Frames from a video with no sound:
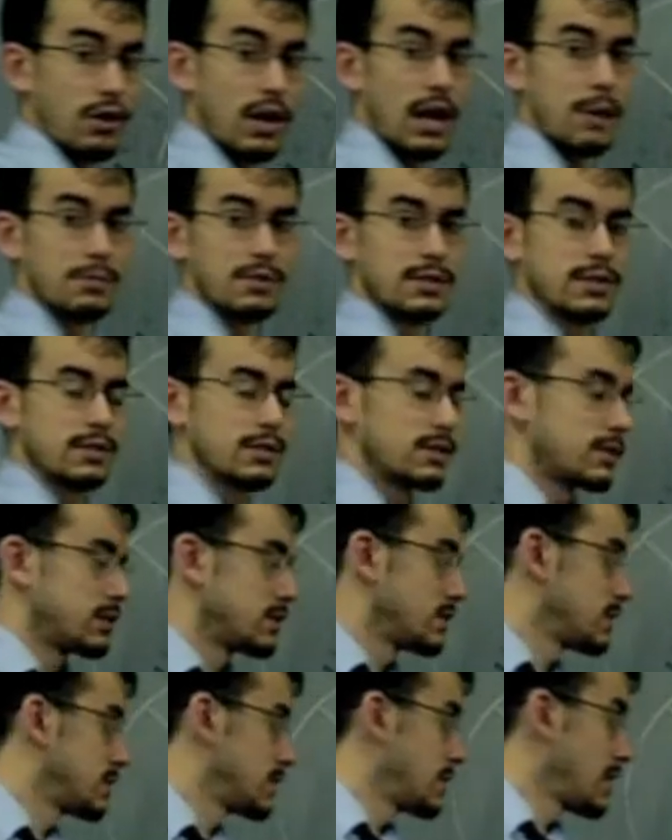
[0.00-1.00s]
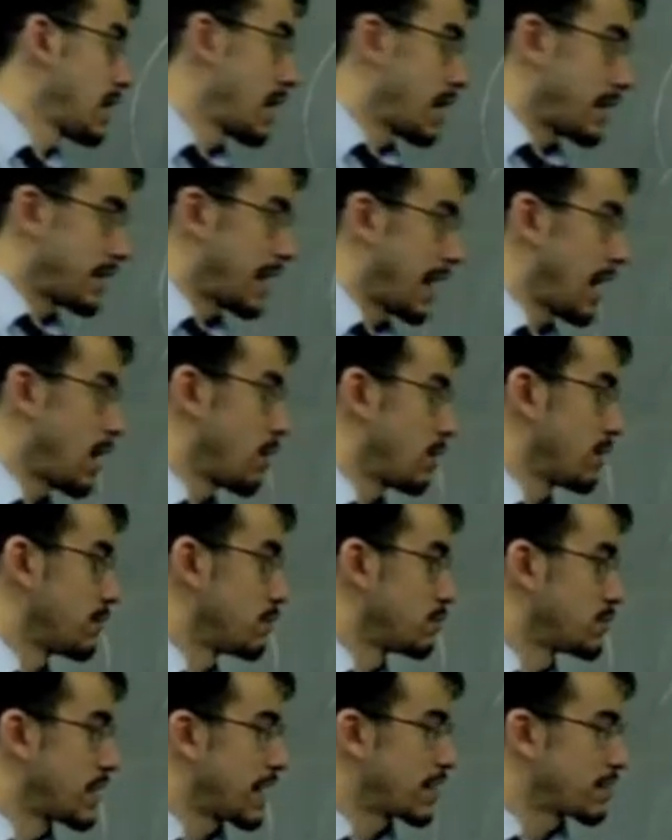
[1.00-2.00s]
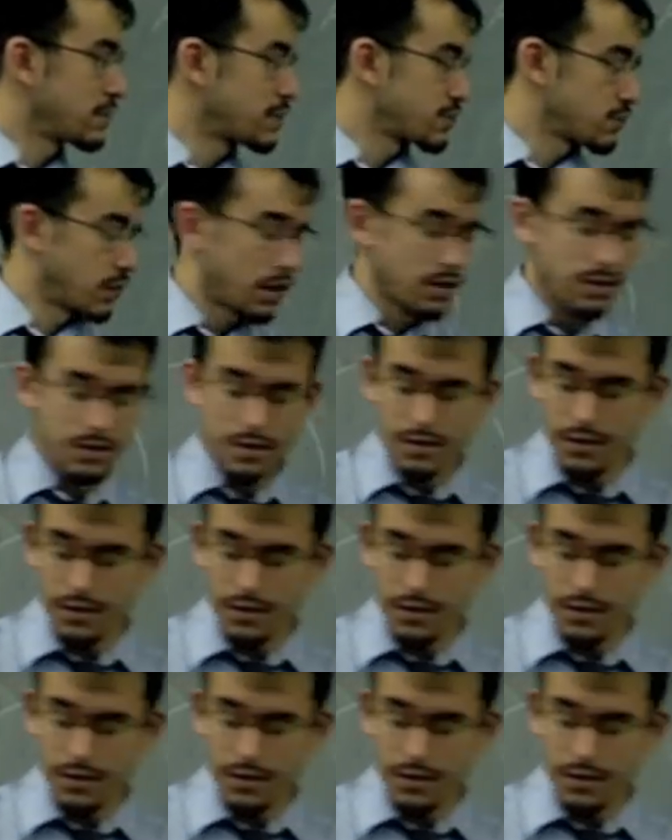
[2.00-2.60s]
opposites. Now, if you take the square root of